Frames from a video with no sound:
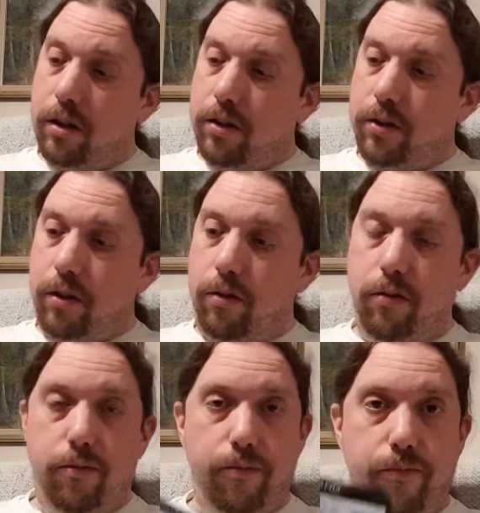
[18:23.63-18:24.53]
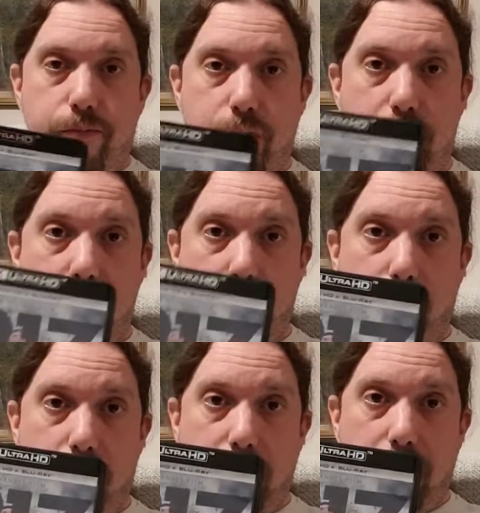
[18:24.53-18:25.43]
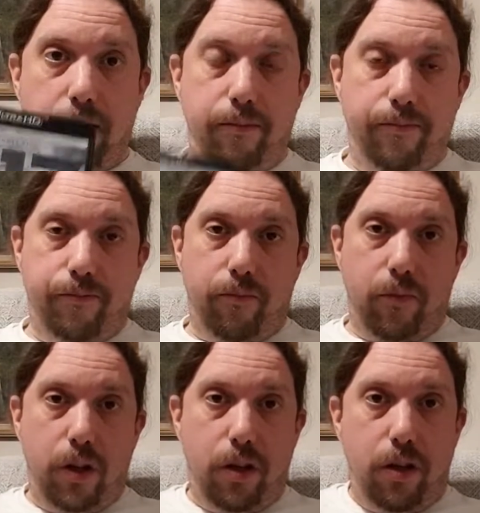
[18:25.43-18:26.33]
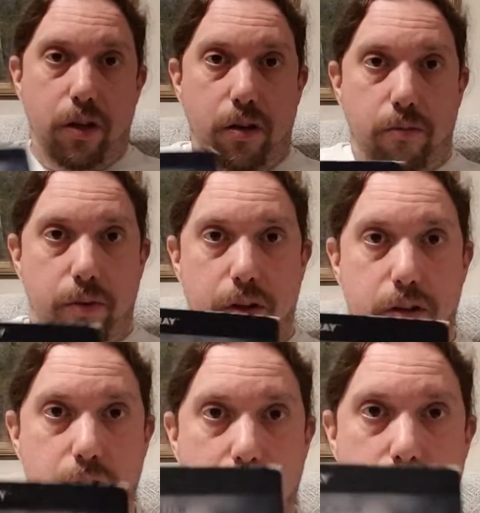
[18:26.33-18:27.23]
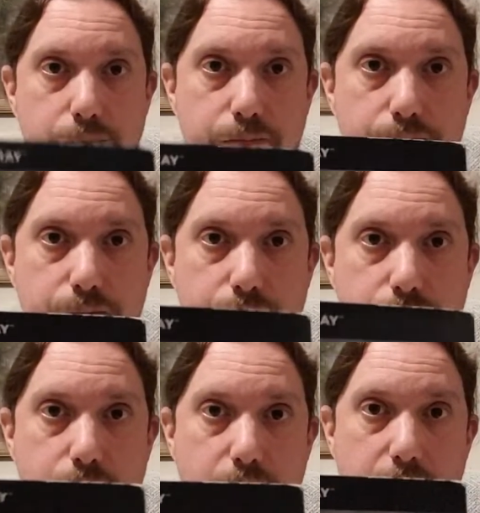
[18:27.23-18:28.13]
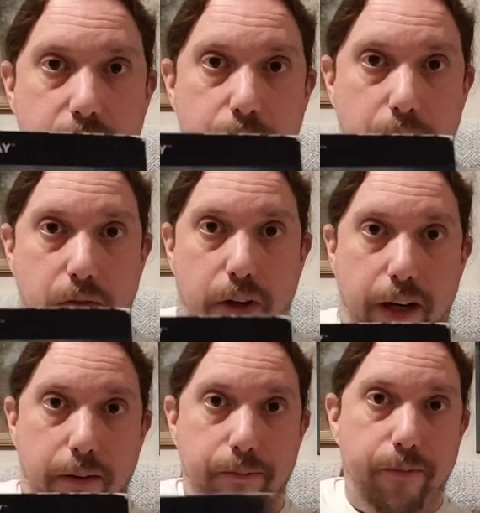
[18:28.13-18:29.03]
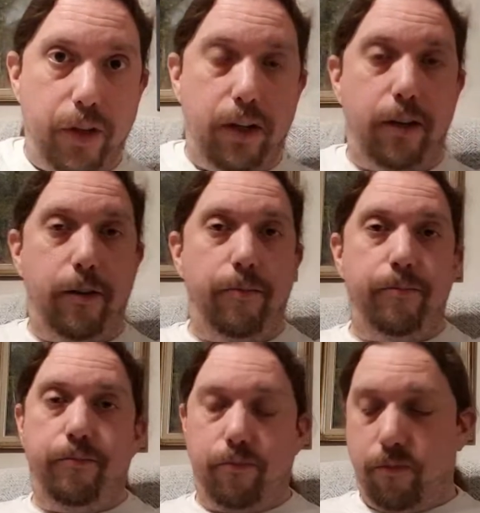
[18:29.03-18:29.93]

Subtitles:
So there's your 4K, but there's the Blu-ray. I